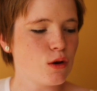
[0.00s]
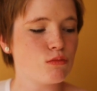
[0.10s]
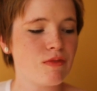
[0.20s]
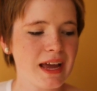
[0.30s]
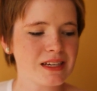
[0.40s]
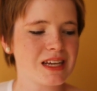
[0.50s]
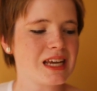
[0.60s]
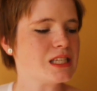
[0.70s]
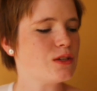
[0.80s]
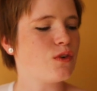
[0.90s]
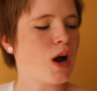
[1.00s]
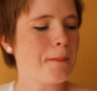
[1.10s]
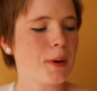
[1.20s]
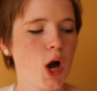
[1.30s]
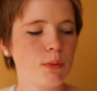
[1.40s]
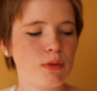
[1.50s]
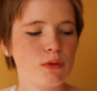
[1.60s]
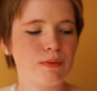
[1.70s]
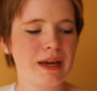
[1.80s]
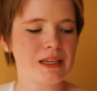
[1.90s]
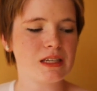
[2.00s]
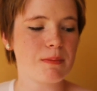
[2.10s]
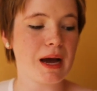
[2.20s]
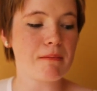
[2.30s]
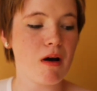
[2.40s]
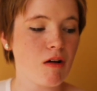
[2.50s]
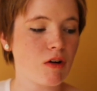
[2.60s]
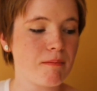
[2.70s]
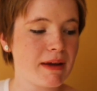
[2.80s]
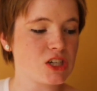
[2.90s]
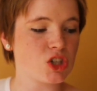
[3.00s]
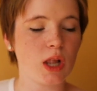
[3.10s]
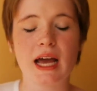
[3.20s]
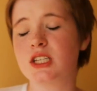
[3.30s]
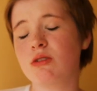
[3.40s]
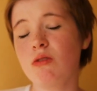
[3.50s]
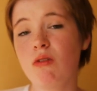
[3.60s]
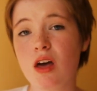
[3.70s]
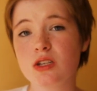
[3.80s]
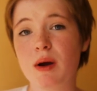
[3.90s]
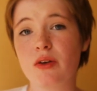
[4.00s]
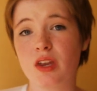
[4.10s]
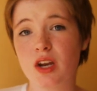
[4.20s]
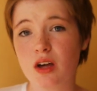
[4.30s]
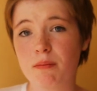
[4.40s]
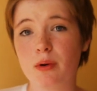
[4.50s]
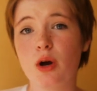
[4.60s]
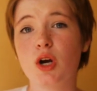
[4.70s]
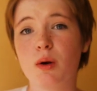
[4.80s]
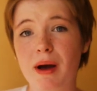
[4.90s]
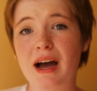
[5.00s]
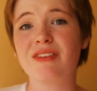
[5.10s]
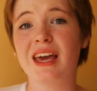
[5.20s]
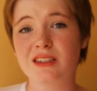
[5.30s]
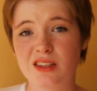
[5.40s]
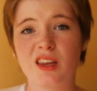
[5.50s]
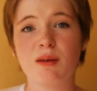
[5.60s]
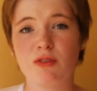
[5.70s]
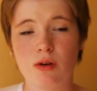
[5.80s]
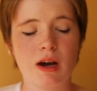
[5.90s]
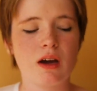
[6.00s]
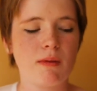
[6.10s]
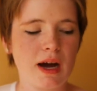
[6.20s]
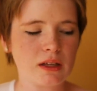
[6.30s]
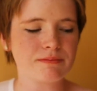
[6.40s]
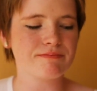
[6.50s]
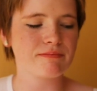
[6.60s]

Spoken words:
Rhett is from Gone with the Wind by Margaret Mitchell. I don't know a lot about the book, but I've liked the name for quite a while.